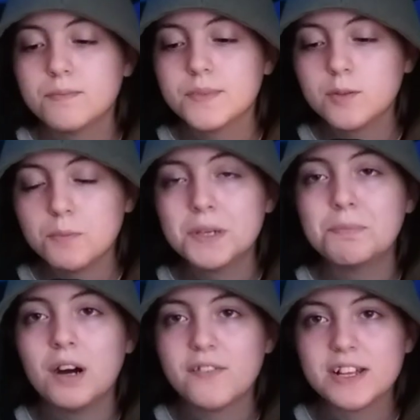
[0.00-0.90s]
There will be a
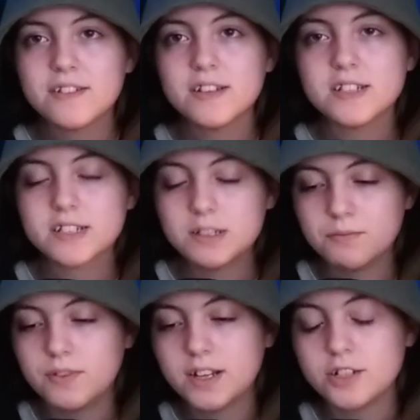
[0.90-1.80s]
part 3 to this because
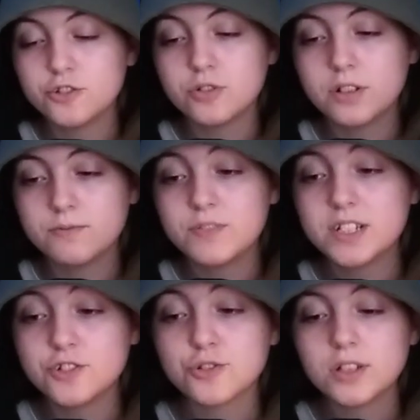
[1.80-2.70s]
I'm really
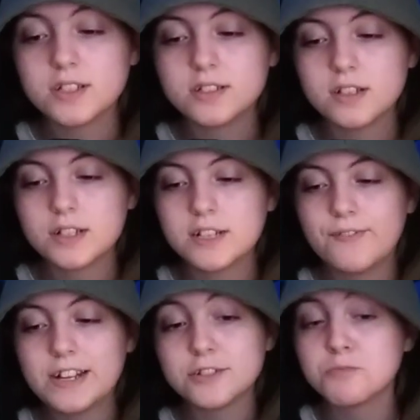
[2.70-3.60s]
enjoying this. I need to
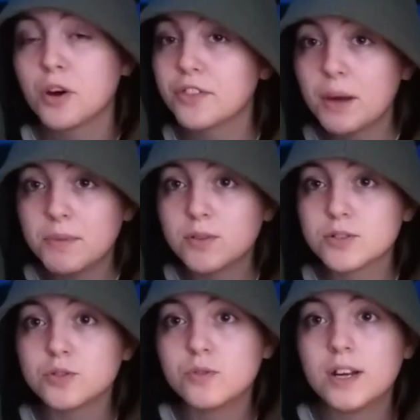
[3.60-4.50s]
find some more
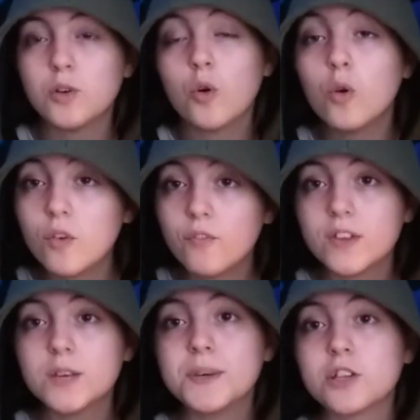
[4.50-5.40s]
thumbnails though. And
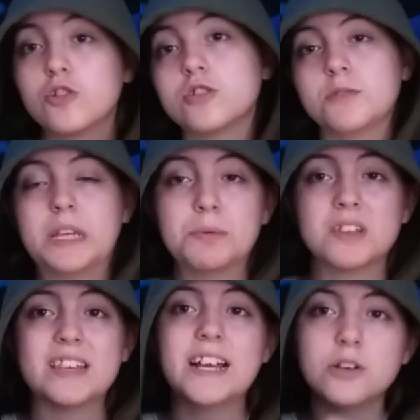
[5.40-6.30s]
hopefully we can do some type
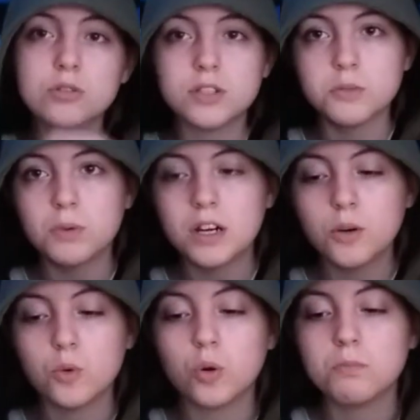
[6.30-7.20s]
of titles as
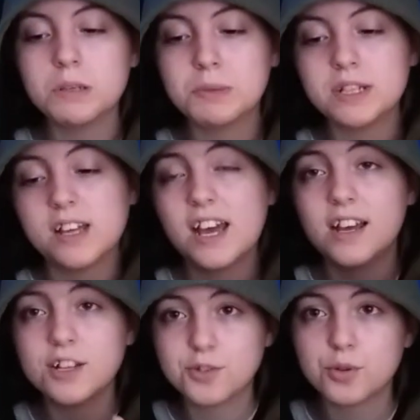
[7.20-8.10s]
well. Or maybe the
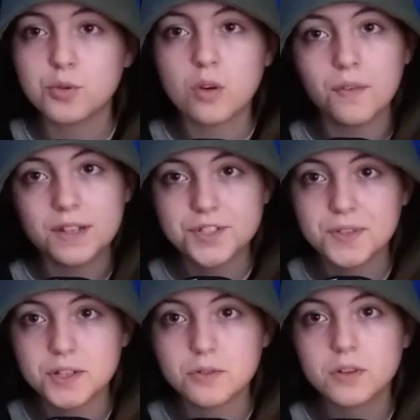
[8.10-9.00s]
intro of each
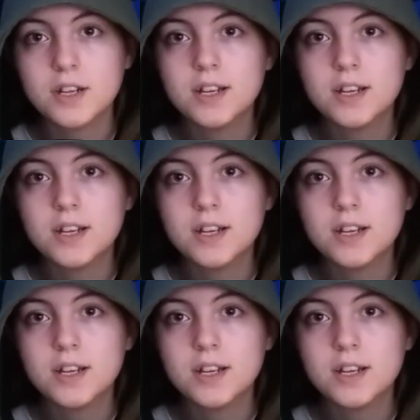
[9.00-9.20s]
video.